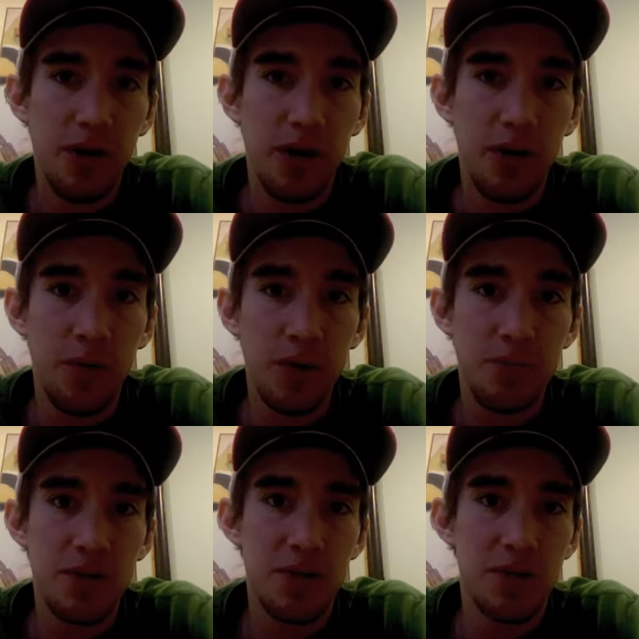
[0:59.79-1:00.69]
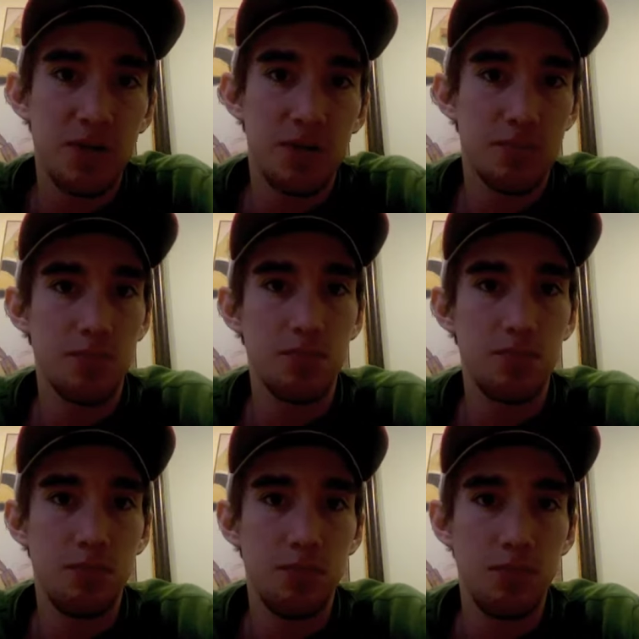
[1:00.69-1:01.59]
and what the business,
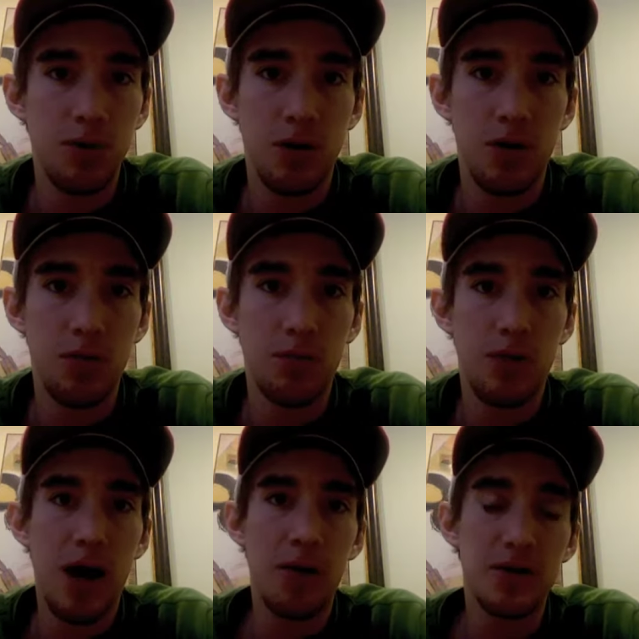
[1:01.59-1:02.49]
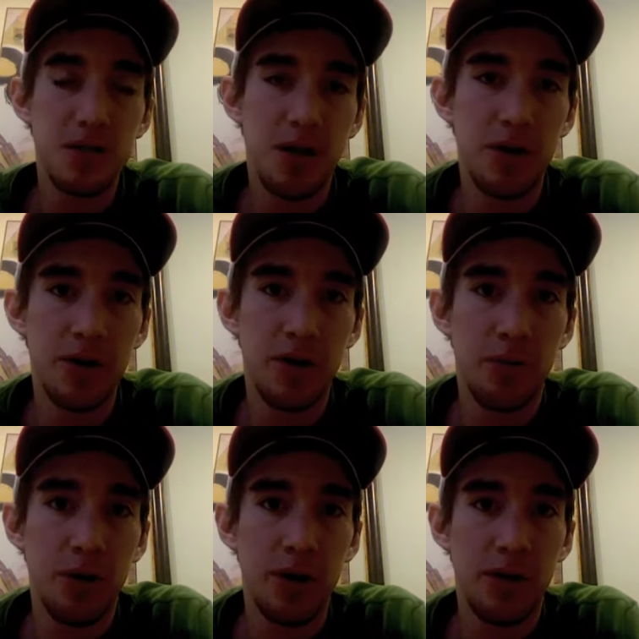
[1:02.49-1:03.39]
how it started,
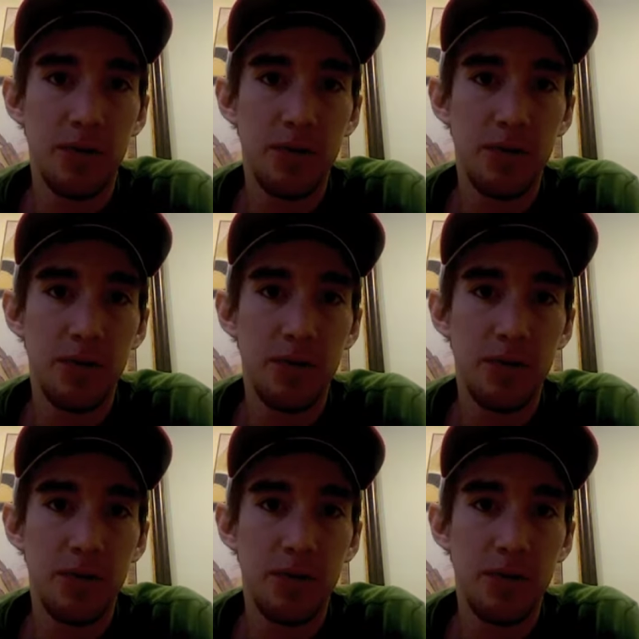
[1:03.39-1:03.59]
what it